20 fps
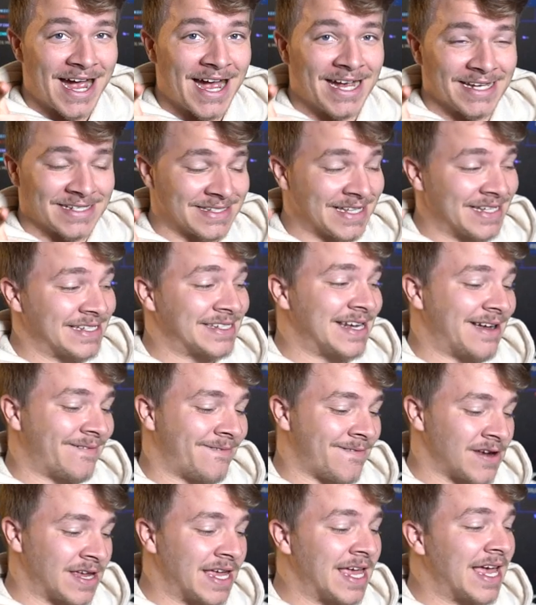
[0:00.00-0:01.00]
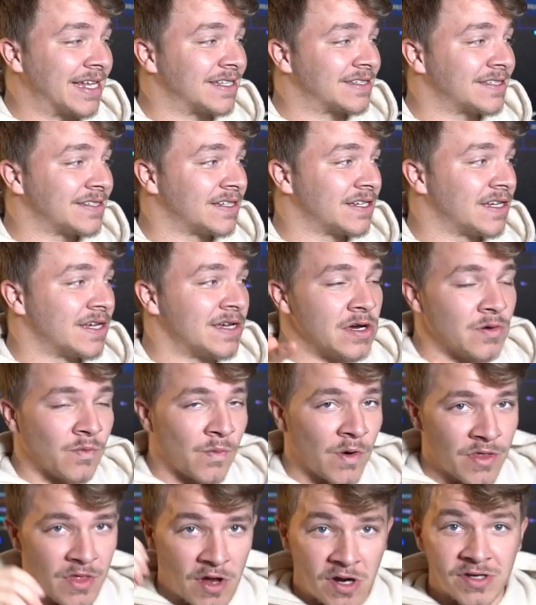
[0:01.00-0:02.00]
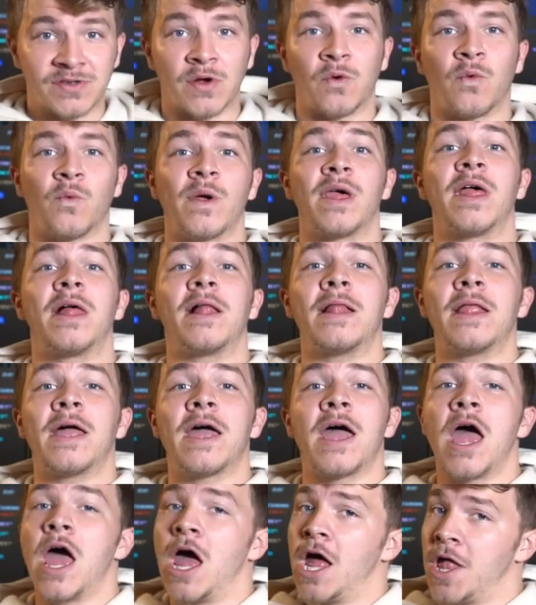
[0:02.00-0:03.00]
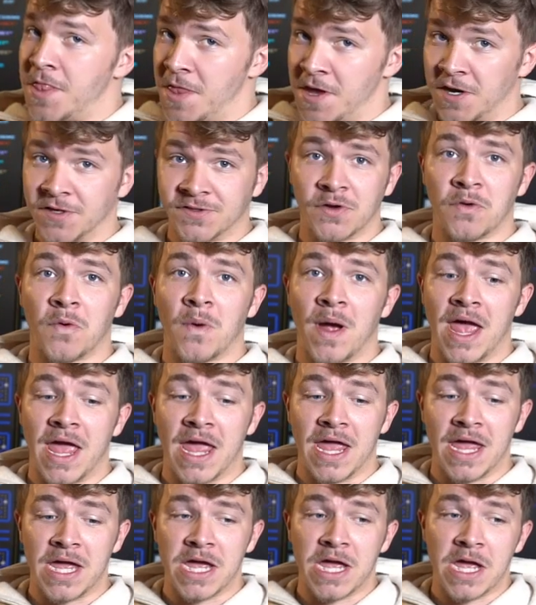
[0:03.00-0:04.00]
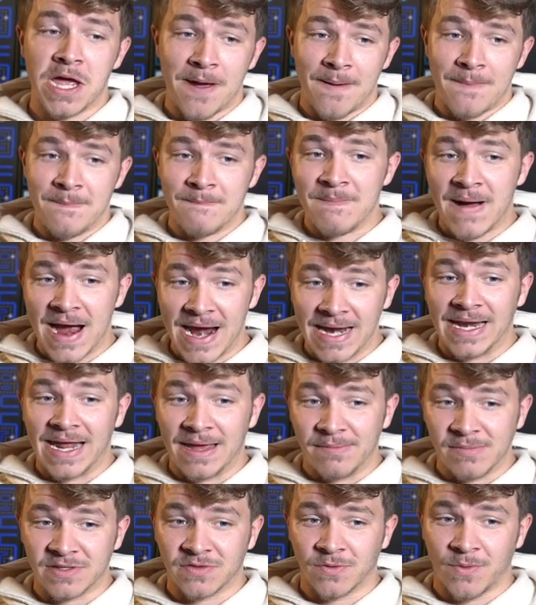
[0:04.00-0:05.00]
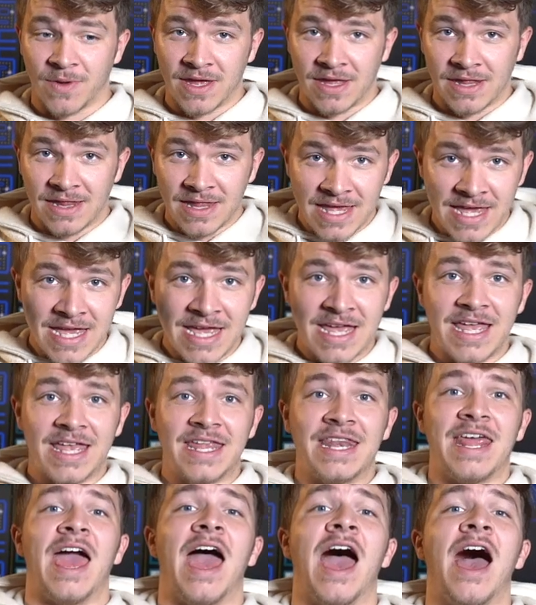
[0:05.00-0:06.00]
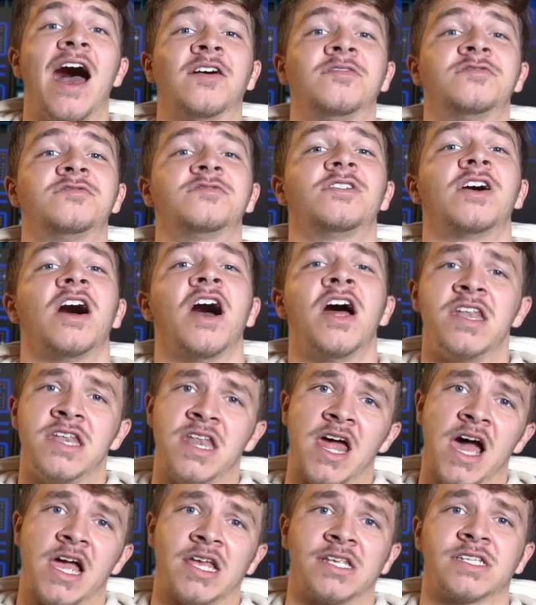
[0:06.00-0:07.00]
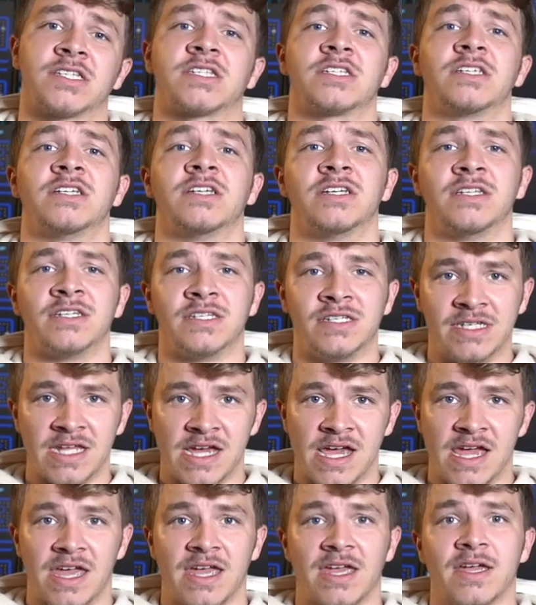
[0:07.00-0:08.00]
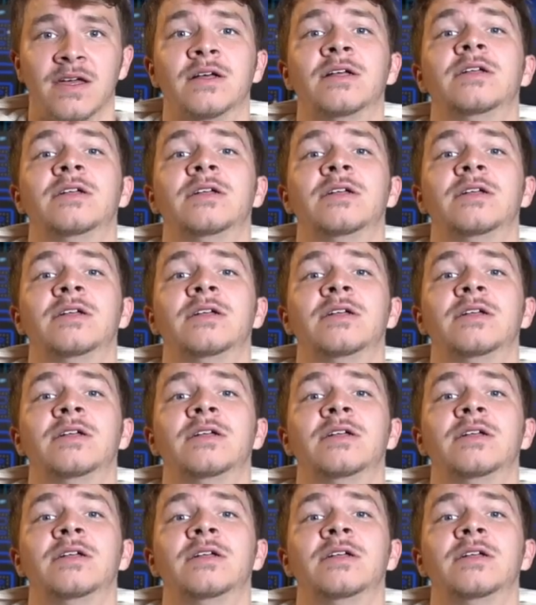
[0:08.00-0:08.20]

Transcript: guys, let's not forget, where there's a will, there's a way. My name is Will, and have a nice day.